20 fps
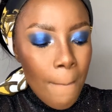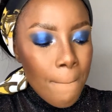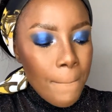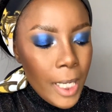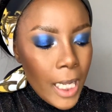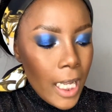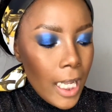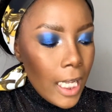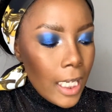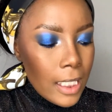
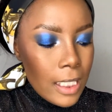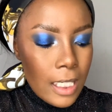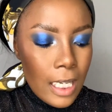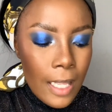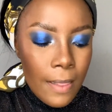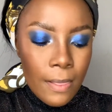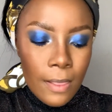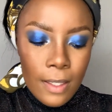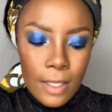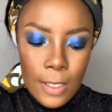but
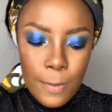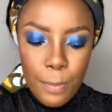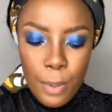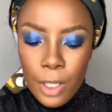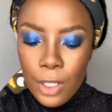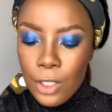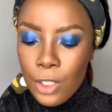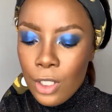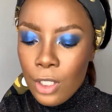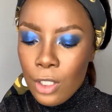in this
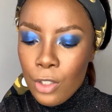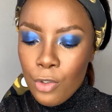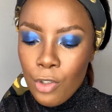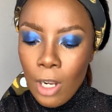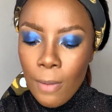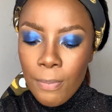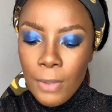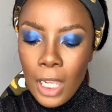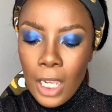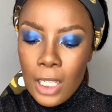particular
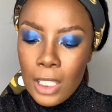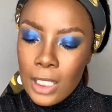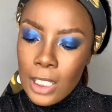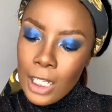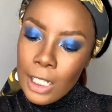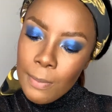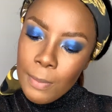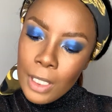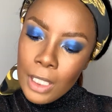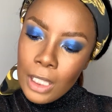drop they had
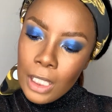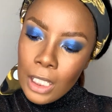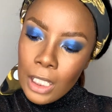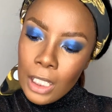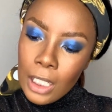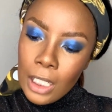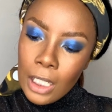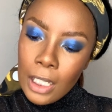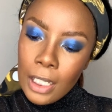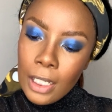sent me
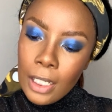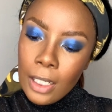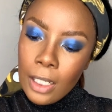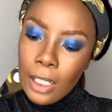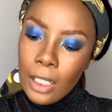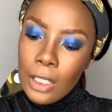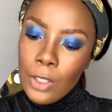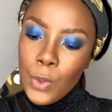the